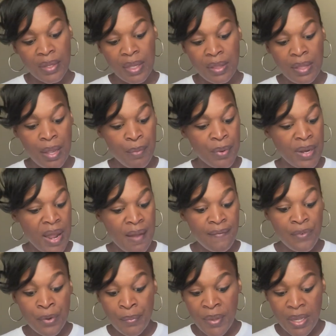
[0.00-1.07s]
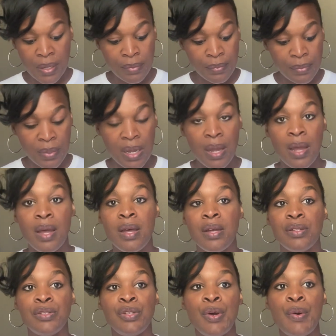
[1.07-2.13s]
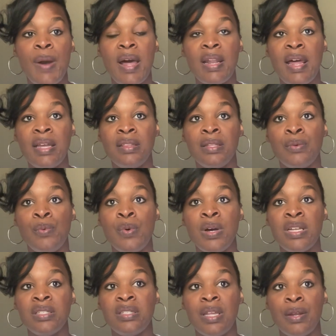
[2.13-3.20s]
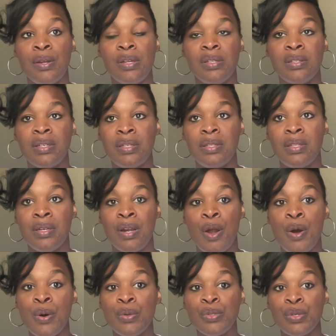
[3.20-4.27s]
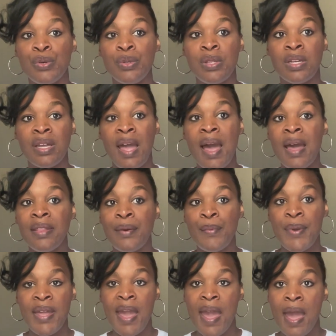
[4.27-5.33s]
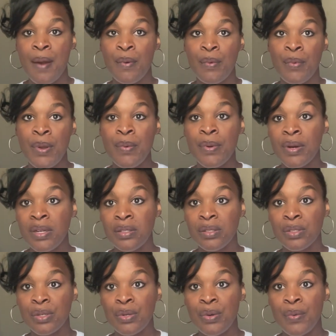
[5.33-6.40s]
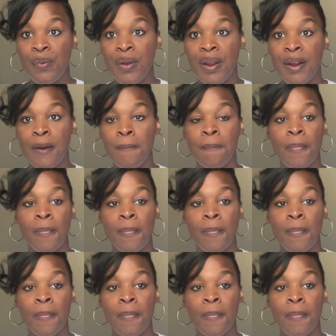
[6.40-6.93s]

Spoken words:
They were not for me. So I like the ones they're old school, the kind that we had when we were in school, where